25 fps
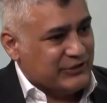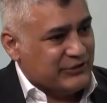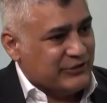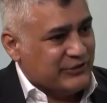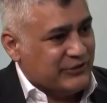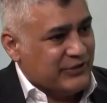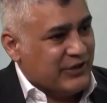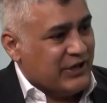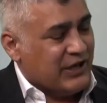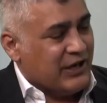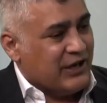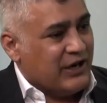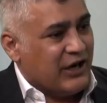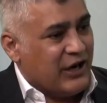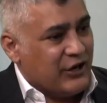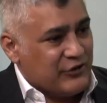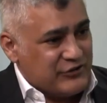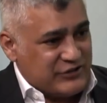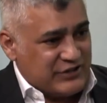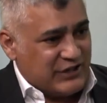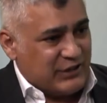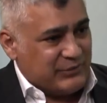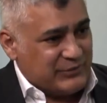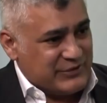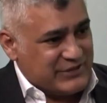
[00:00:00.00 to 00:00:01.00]
who, I'll
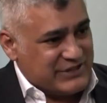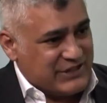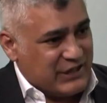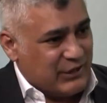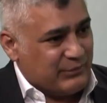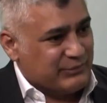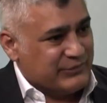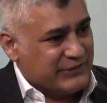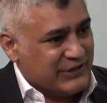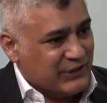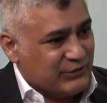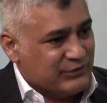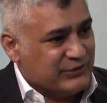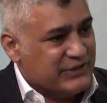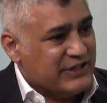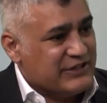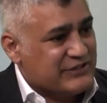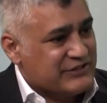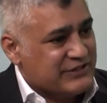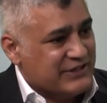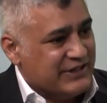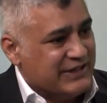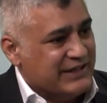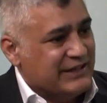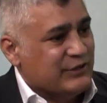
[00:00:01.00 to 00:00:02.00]
set up this company, I'll
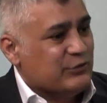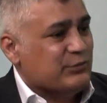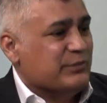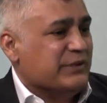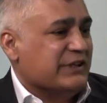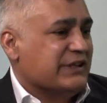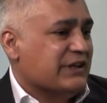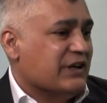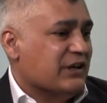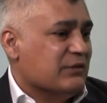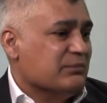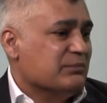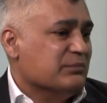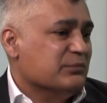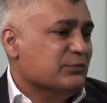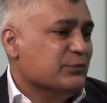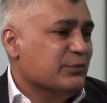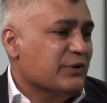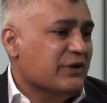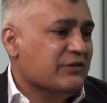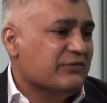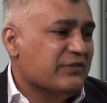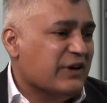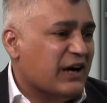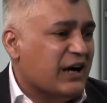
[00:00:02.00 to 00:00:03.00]
list it, and it'll become
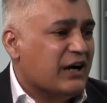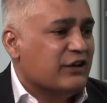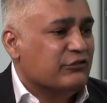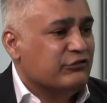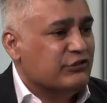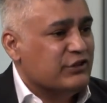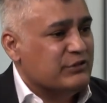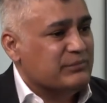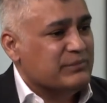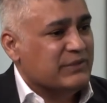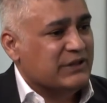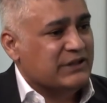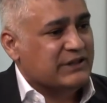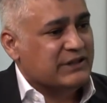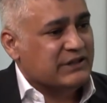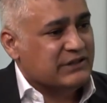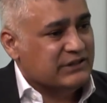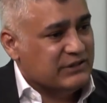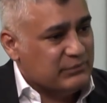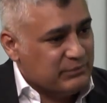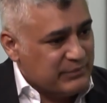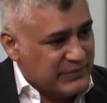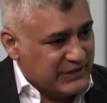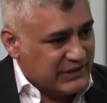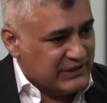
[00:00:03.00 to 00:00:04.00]
worth $100 million,
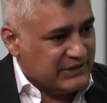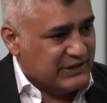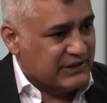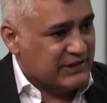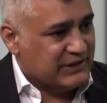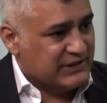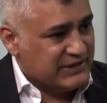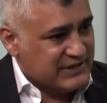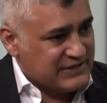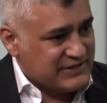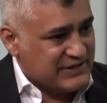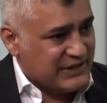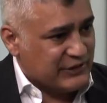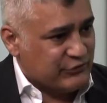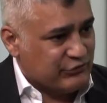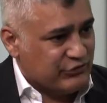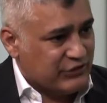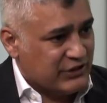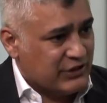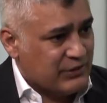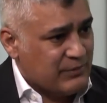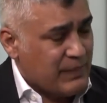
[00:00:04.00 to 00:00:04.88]
$1 billion, etc.